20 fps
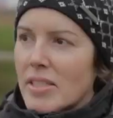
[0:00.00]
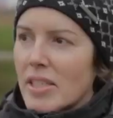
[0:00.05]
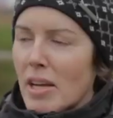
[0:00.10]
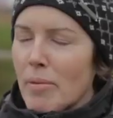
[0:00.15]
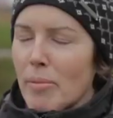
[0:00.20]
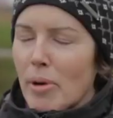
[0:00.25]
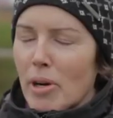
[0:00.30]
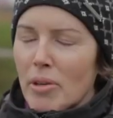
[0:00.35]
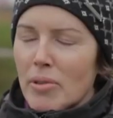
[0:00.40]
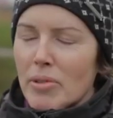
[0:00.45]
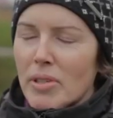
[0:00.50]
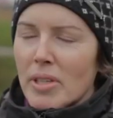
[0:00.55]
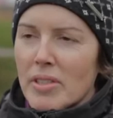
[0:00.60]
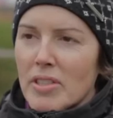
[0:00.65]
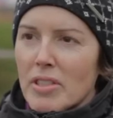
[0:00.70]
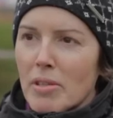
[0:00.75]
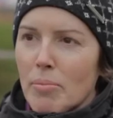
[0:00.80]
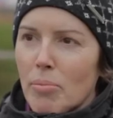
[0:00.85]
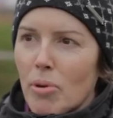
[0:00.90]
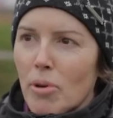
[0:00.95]
come out and
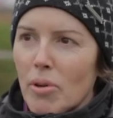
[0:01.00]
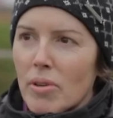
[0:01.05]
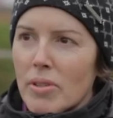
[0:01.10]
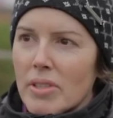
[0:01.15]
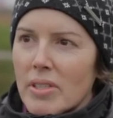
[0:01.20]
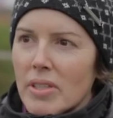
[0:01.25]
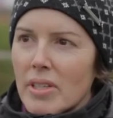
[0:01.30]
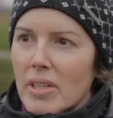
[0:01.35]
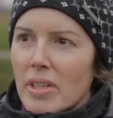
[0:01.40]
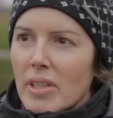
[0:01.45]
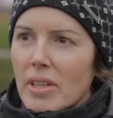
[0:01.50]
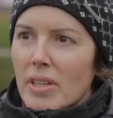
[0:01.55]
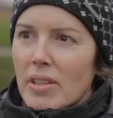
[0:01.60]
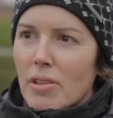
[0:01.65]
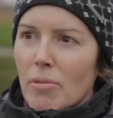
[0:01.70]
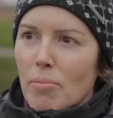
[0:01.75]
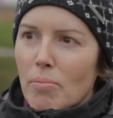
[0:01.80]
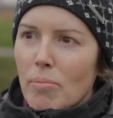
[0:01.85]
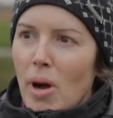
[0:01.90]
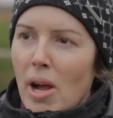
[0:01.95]
support
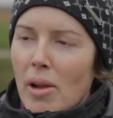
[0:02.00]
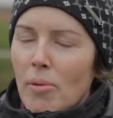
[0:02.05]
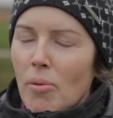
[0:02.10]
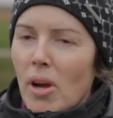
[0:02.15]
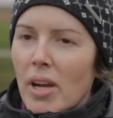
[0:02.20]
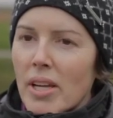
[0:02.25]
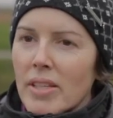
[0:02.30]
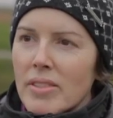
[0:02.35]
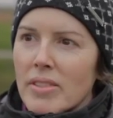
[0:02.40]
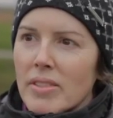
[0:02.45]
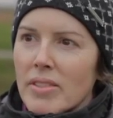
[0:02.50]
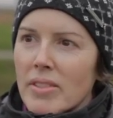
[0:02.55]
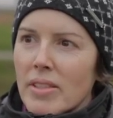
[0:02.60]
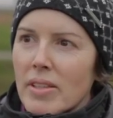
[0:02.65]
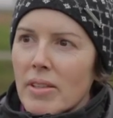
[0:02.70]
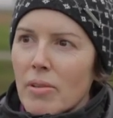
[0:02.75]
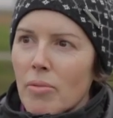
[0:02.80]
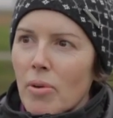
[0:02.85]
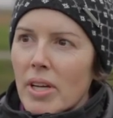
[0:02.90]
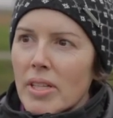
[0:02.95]
the, my rights
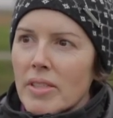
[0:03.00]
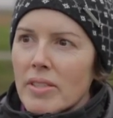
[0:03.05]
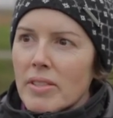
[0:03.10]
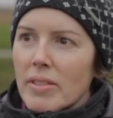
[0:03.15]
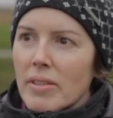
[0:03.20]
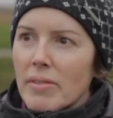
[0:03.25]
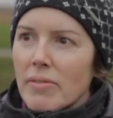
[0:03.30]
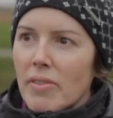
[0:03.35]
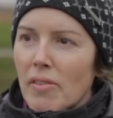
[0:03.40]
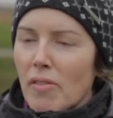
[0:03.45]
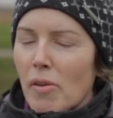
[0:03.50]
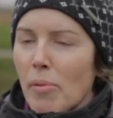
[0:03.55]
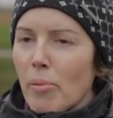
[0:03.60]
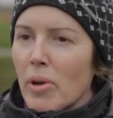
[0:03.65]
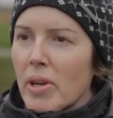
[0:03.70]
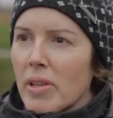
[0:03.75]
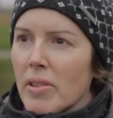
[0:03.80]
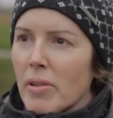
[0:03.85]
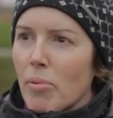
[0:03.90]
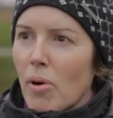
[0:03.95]
and the rights of
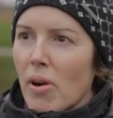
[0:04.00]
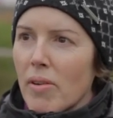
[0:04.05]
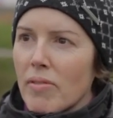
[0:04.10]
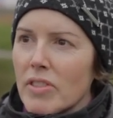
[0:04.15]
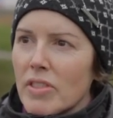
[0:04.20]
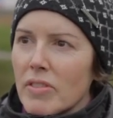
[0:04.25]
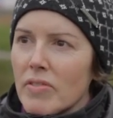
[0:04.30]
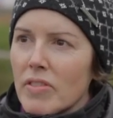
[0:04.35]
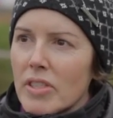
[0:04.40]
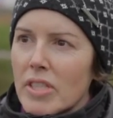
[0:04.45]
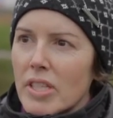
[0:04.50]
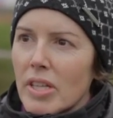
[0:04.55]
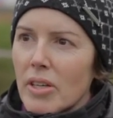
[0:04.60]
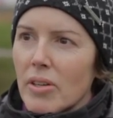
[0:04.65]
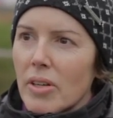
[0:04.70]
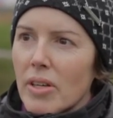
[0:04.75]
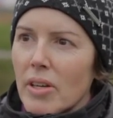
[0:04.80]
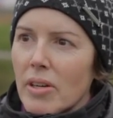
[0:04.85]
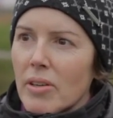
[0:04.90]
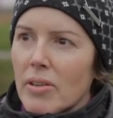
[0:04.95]
everyone in the province of
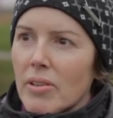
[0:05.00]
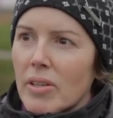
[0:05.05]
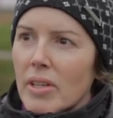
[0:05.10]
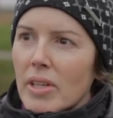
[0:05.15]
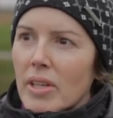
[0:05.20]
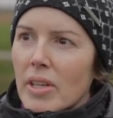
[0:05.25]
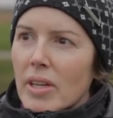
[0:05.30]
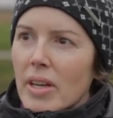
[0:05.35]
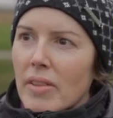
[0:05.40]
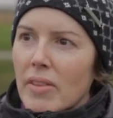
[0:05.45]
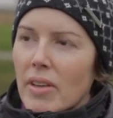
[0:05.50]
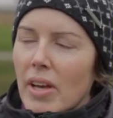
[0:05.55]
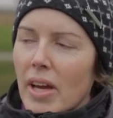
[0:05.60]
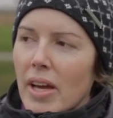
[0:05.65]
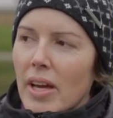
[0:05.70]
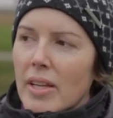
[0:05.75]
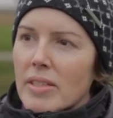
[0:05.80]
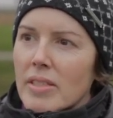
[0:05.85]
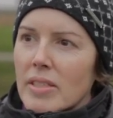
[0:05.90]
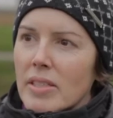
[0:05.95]
Ontario, and
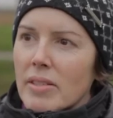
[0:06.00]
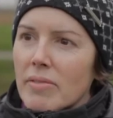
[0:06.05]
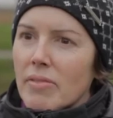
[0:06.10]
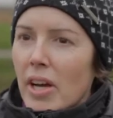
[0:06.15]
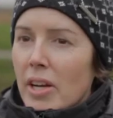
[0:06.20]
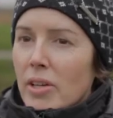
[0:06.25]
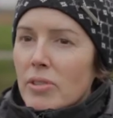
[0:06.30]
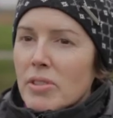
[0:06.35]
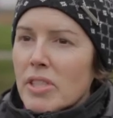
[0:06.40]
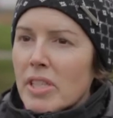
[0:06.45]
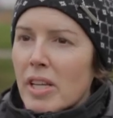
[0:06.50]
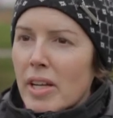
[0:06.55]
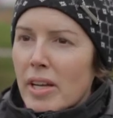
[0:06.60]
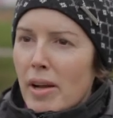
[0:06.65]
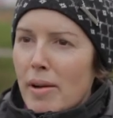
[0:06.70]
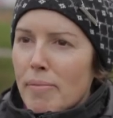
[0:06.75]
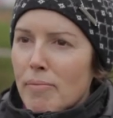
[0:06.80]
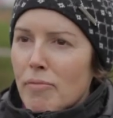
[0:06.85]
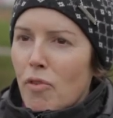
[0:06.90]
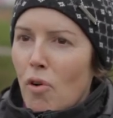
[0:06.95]
that if I don't stand
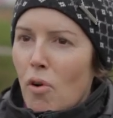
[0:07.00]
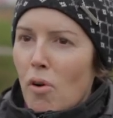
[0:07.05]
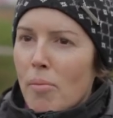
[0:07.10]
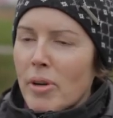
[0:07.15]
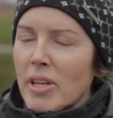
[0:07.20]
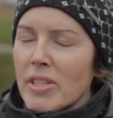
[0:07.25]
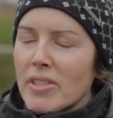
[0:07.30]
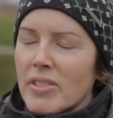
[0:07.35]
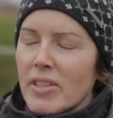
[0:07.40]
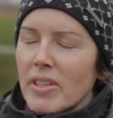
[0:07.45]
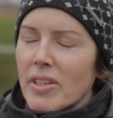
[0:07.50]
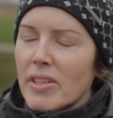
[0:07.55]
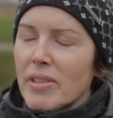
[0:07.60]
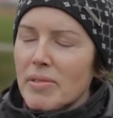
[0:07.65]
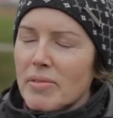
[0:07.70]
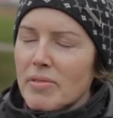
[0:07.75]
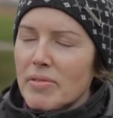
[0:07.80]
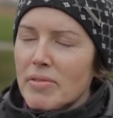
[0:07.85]
up for myself,